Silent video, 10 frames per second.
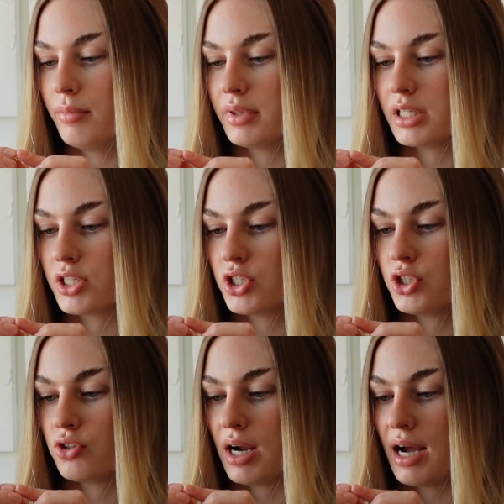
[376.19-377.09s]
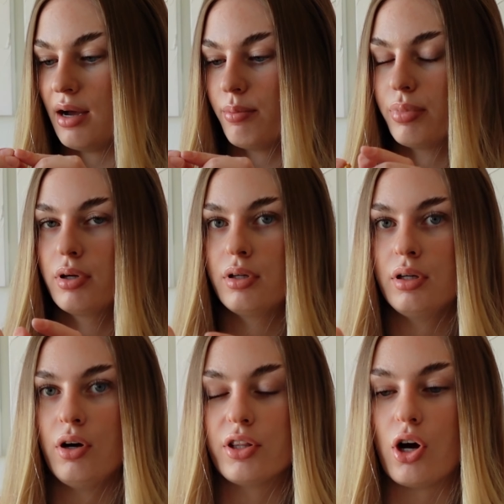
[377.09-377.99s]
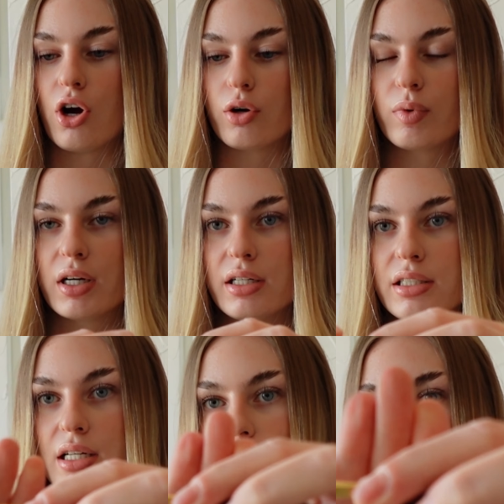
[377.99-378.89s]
the strap on the hardware, it does